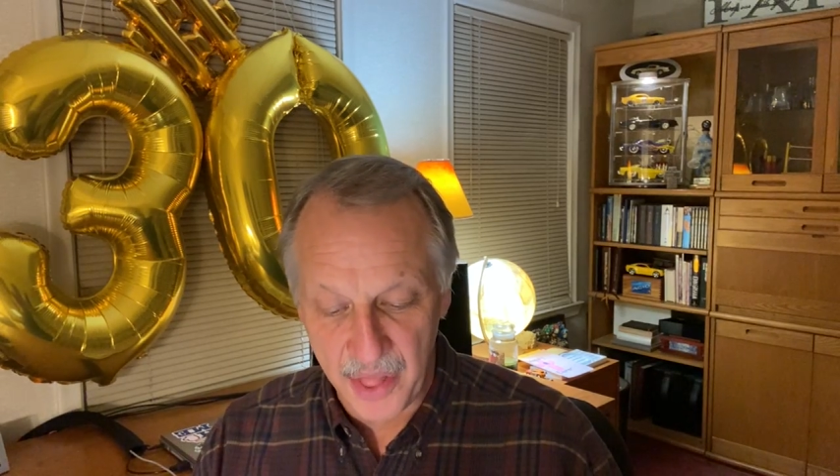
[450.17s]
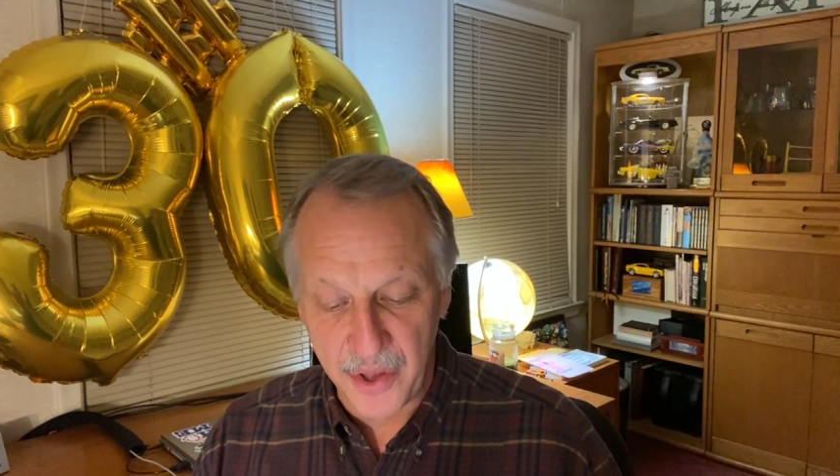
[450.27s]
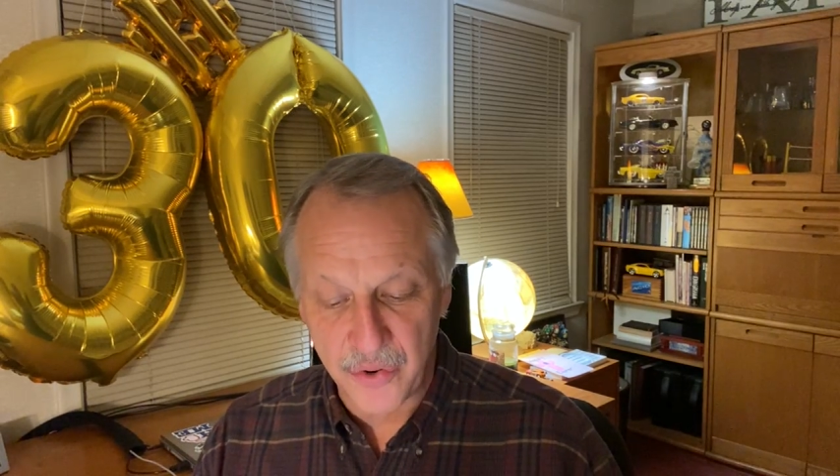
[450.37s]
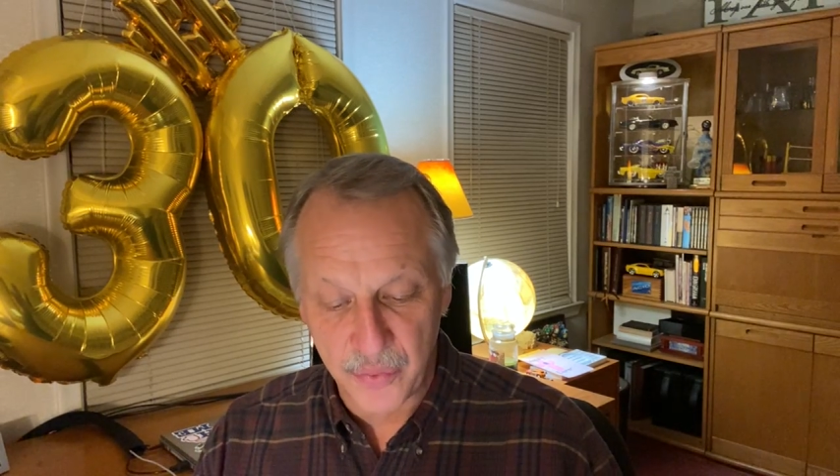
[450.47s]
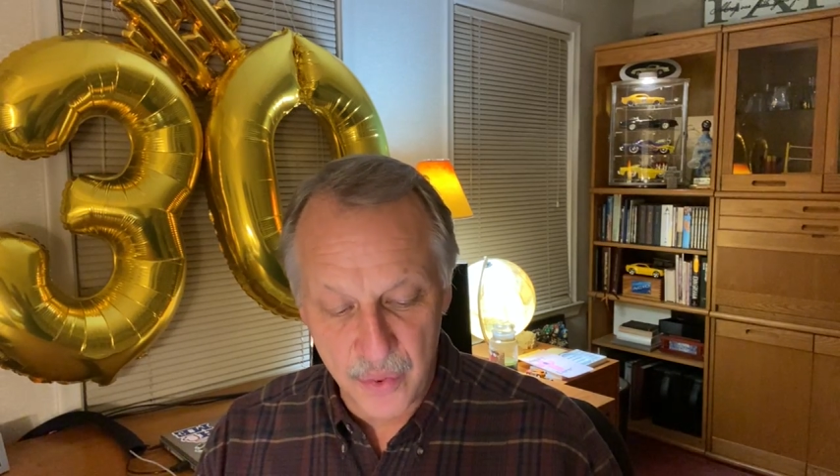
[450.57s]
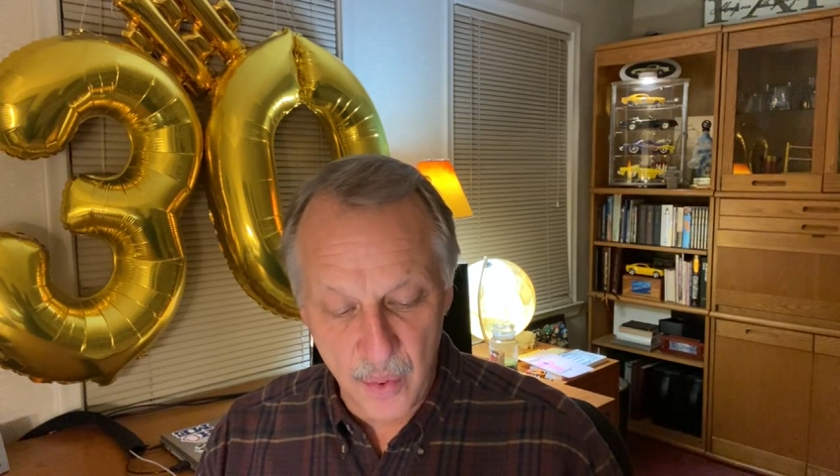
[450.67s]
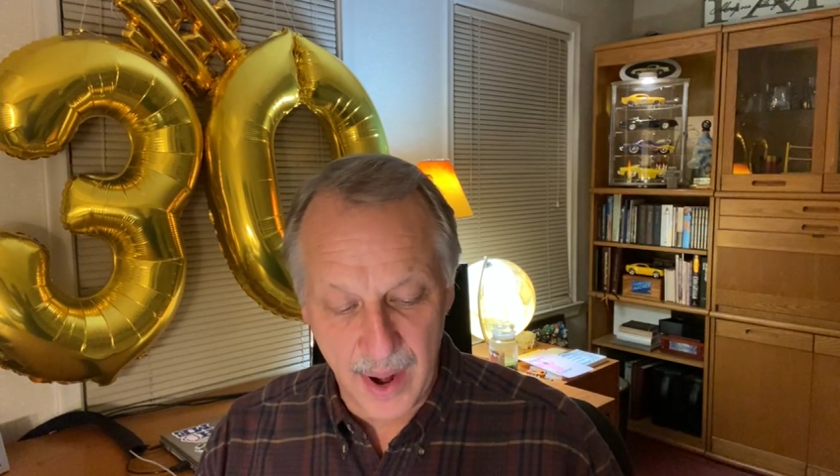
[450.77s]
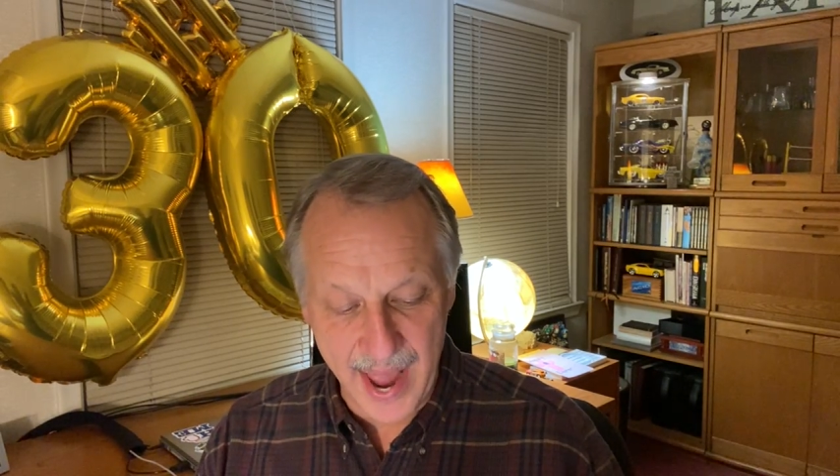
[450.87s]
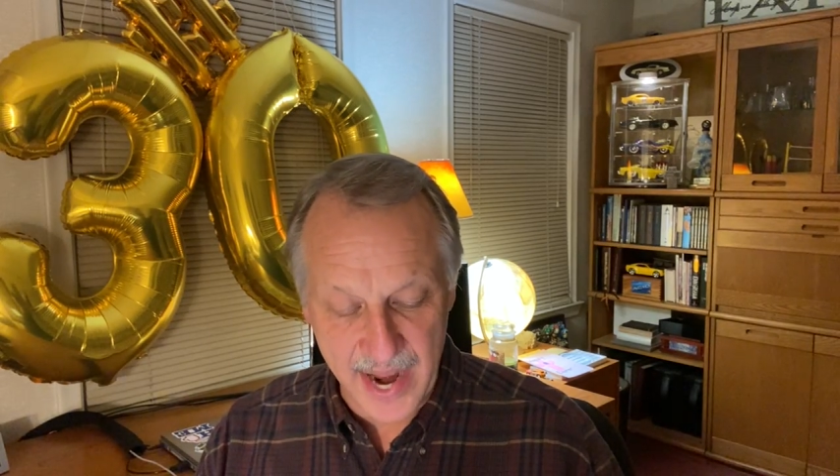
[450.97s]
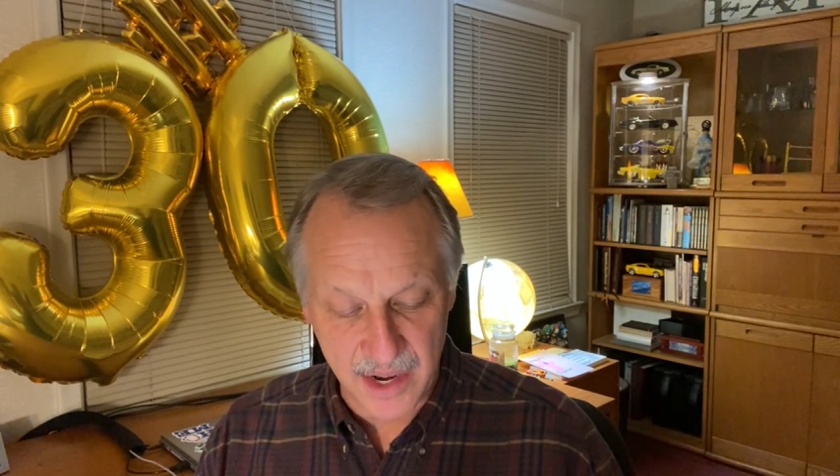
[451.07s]
the true
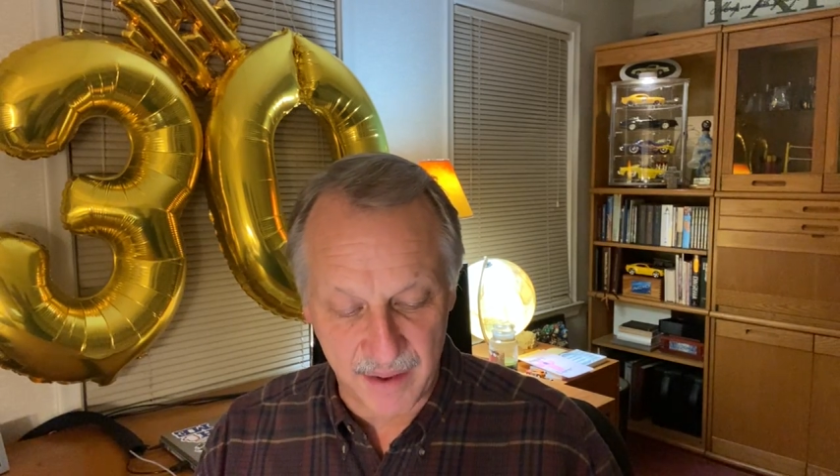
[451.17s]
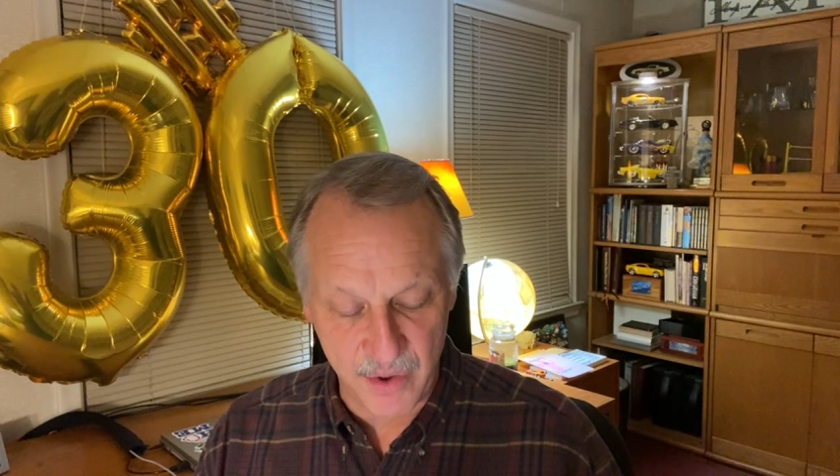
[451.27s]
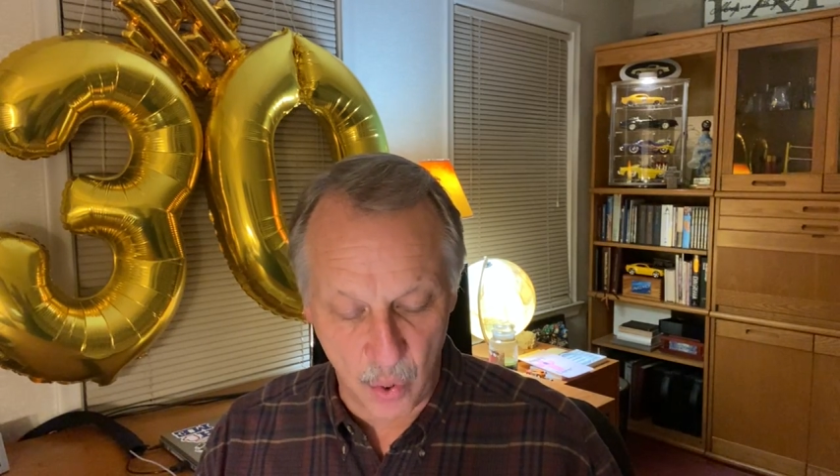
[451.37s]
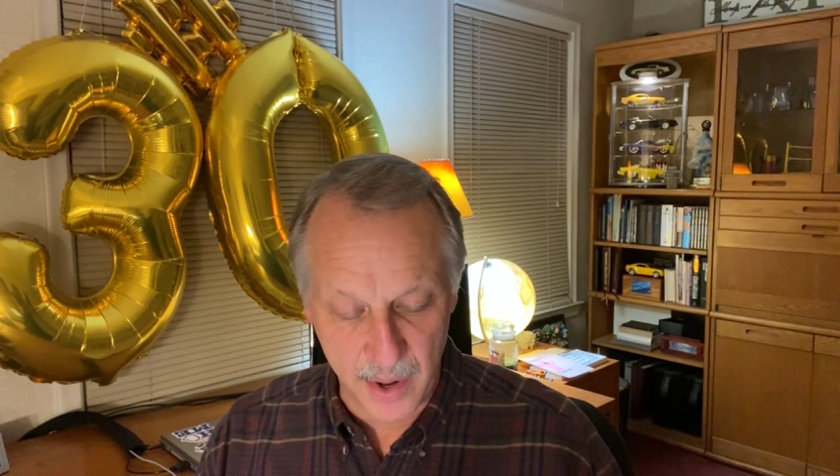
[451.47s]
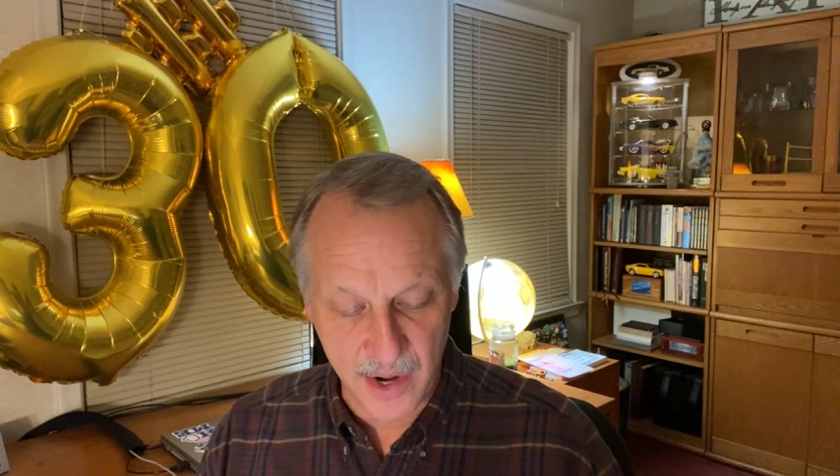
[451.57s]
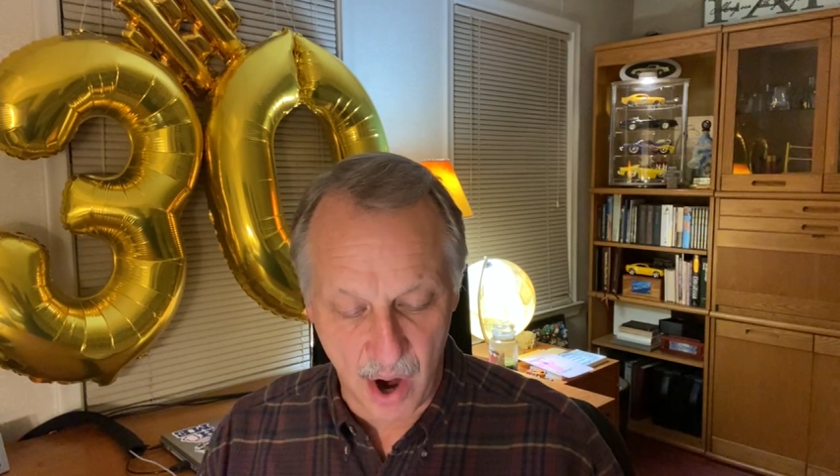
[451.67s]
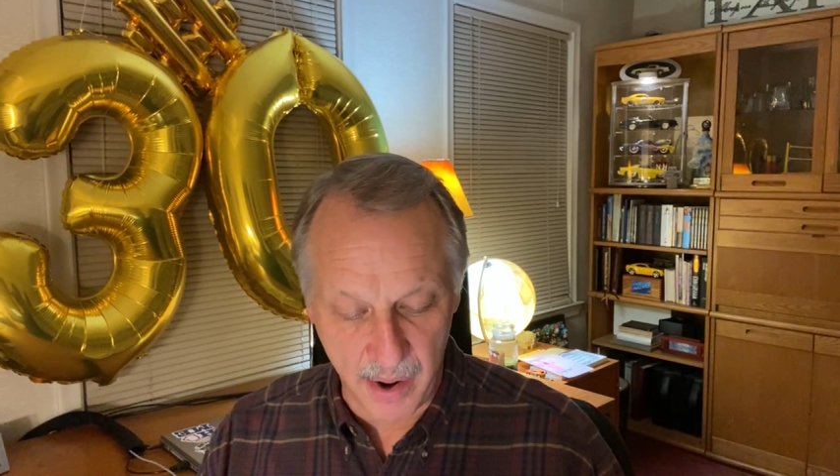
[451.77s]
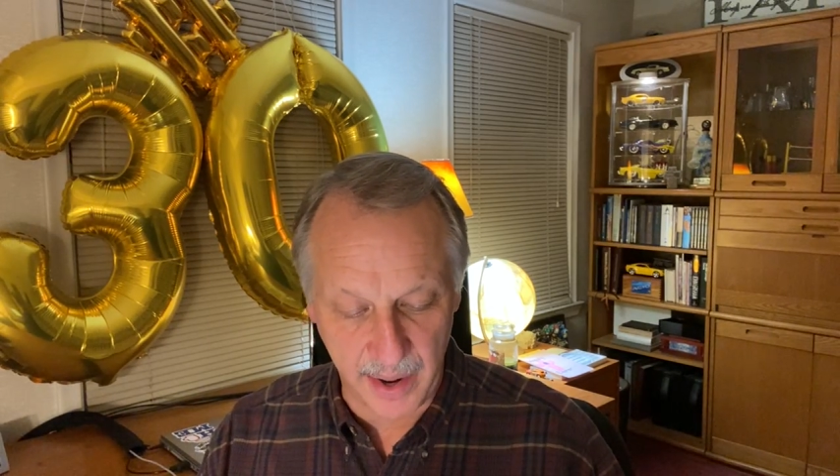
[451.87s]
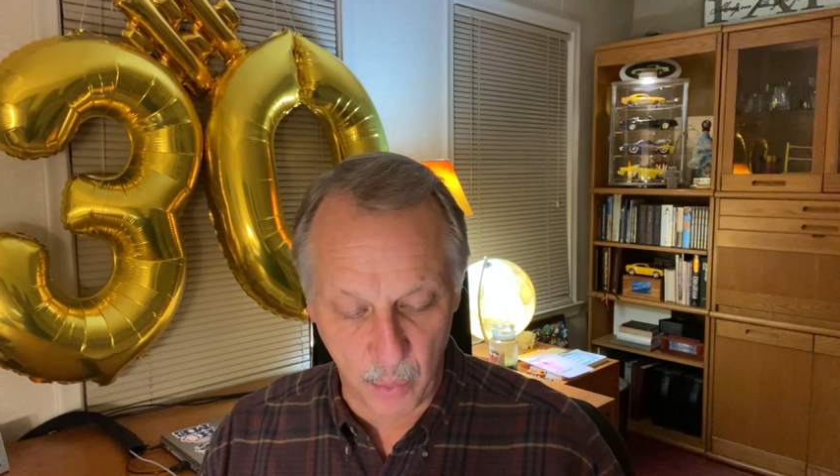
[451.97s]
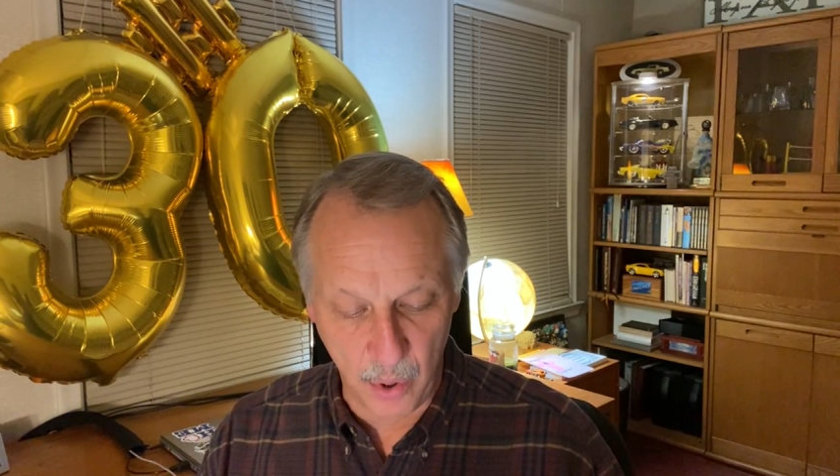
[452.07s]
light of your
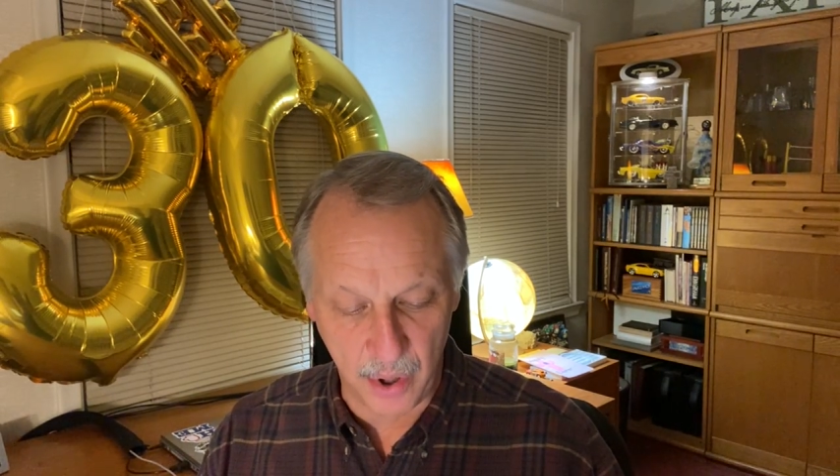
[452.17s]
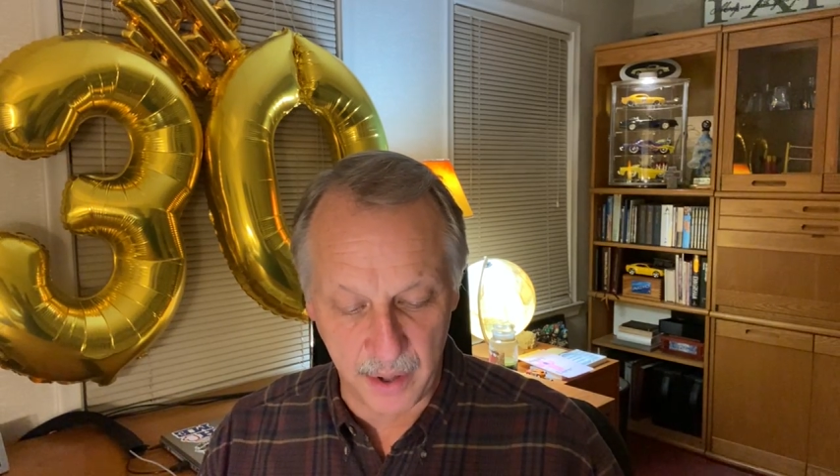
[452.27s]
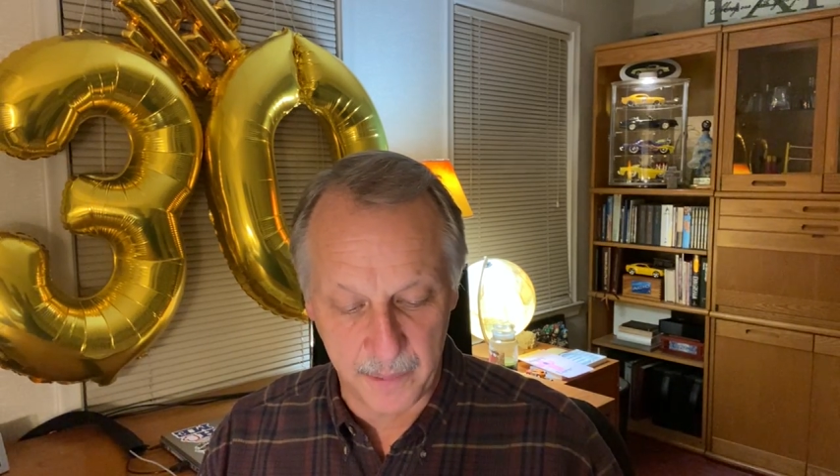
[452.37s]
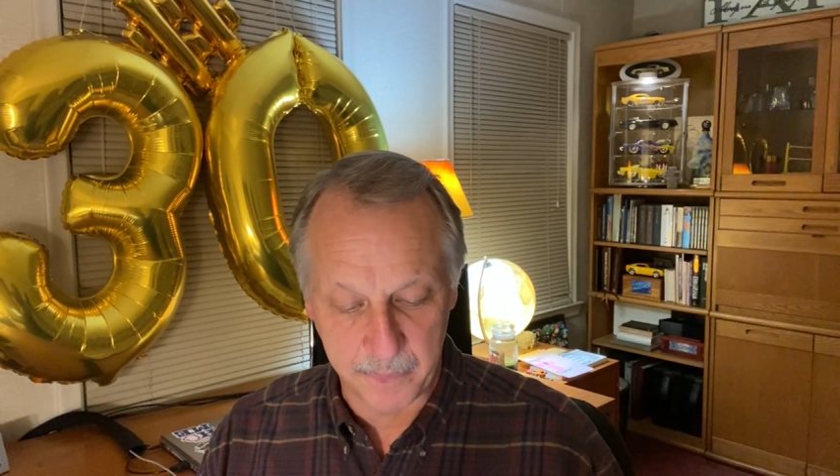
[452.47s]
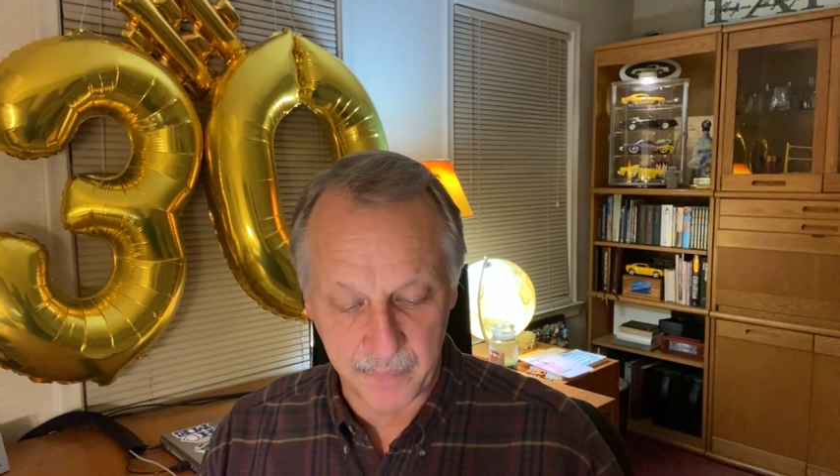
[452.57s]
incarnate word.